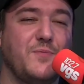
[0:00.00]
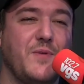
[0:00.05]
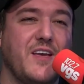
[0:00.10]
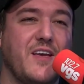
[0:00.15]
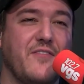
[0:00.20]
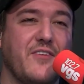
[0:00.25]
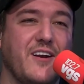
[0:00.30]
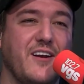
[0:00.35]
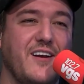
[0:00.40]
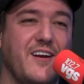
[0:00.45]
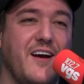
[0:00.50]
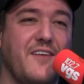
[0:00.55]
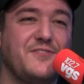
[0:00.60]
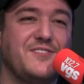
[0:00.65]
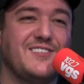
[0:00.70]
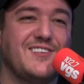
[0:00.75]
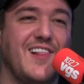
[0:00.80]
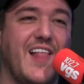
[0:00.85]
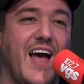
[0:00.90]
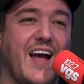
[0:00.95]
given enough
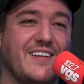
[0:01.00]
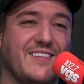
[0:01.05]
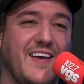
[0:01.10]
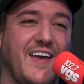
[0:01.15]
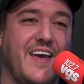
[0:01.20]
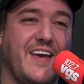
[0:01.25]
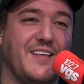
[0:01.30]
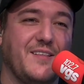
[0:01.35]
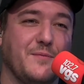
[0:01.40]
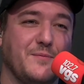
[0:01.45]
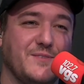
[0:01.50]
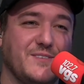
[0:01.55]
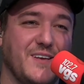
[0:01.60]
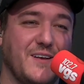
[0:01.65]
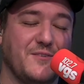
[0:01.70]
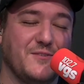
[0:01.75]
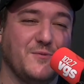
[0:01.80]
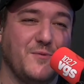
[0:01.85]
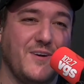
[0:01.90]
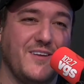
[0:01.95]
slack to hang
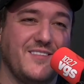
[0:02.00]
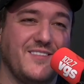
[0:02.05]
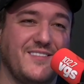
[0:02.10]
themselves with.